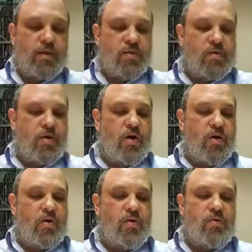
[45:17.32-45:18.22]

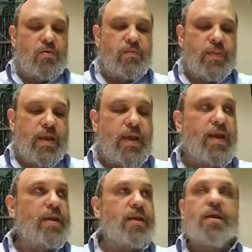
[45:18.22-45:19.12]
So,
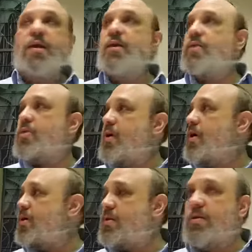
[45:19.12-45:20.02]
and he
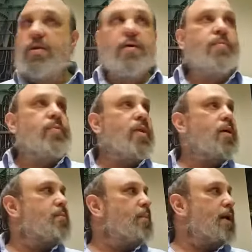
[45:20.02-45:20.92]
thought
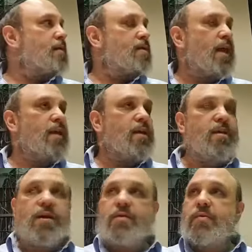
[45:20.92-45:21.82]
that by
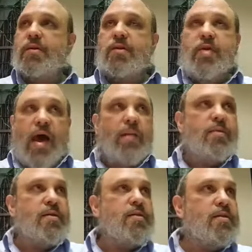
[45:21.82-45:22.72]
standing there with the
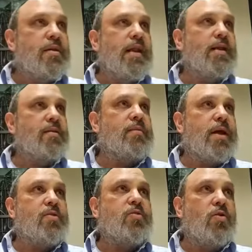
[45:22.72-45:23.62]
tablets and telling him
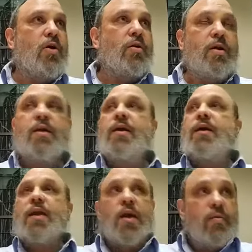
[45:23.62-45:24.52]
that story,
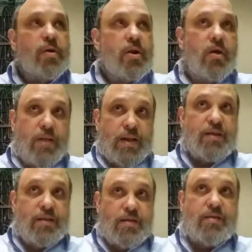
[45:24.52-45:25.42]
he will know, well,
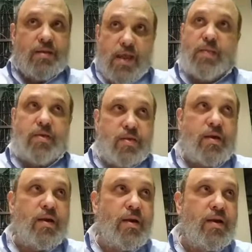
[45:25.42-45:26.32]
at least the tablets
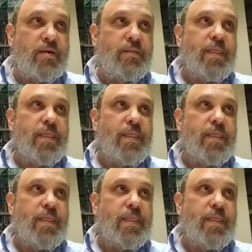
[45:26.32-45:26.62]
are here,